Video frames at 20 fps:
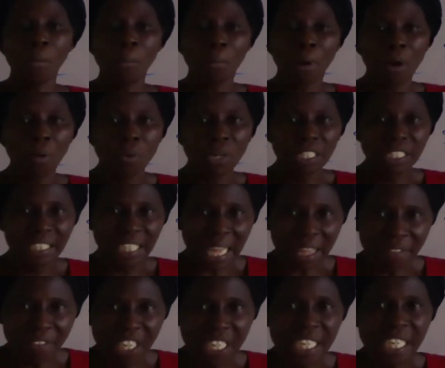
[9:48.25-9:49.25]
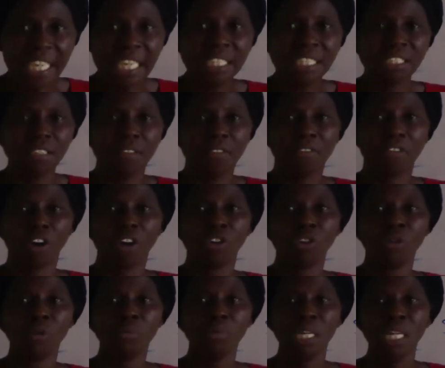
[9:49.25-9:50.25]
but with definite
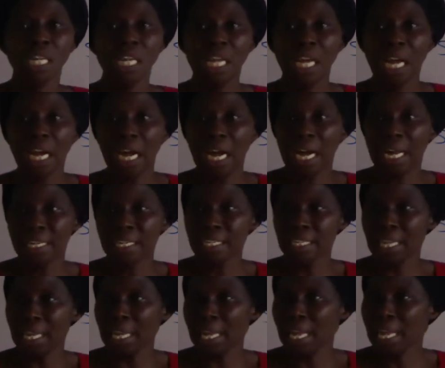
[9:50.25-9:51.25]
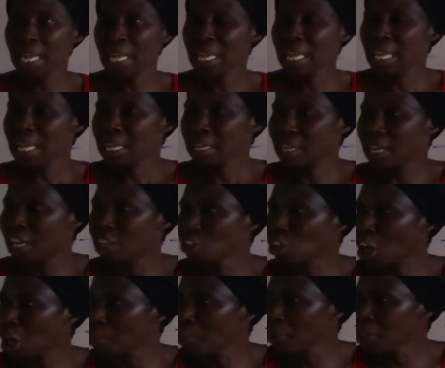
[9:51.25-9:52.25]
volume and
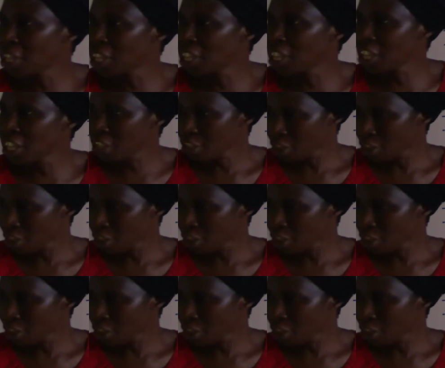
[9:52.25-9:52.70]
cannot be